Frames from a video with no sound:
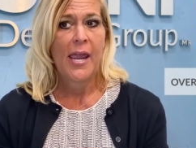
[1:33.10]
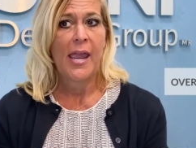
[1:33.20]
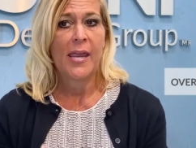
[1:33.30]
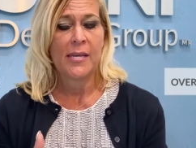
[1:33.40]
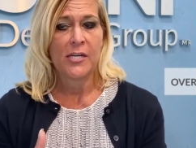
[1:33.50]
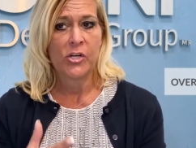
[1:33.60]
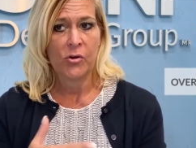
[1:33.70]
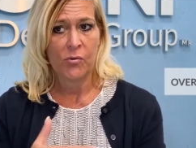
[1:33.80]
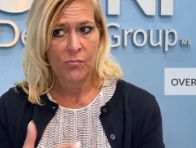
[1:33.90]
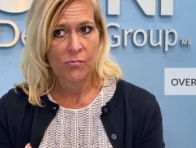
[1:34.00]
And you
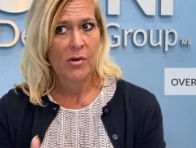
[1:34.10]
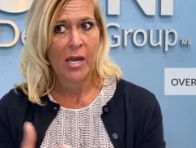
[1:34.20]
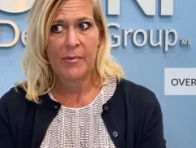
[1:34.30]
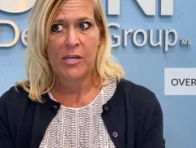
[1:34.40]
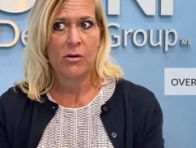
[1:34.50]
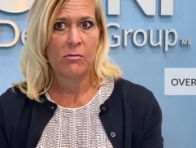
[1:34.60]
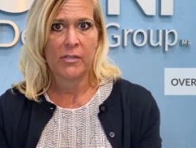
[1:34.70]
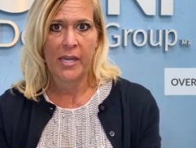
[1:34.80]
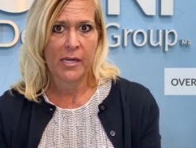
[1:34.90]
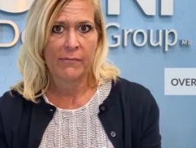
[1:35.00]
know, I'm here
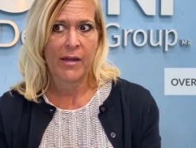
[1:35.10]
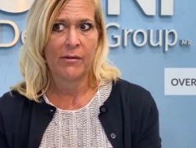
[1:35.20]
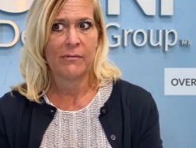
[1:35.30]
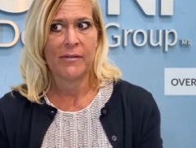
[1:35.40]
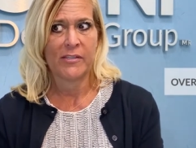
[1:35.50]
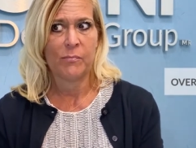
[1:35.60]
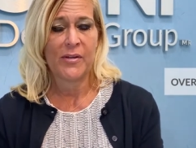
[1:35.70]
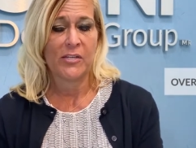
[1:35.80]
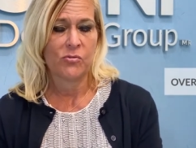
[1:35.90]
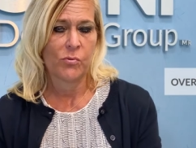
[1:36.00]
laying around at the
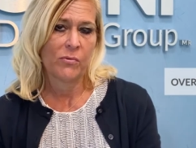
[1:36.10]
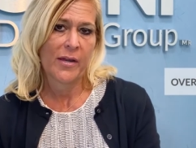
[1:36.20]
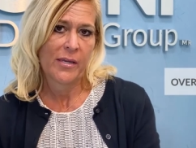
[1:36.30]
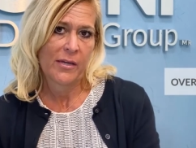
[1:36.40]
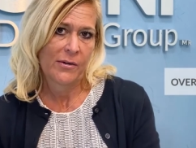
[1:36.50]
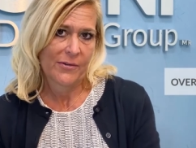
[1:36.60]
beach. What do I care?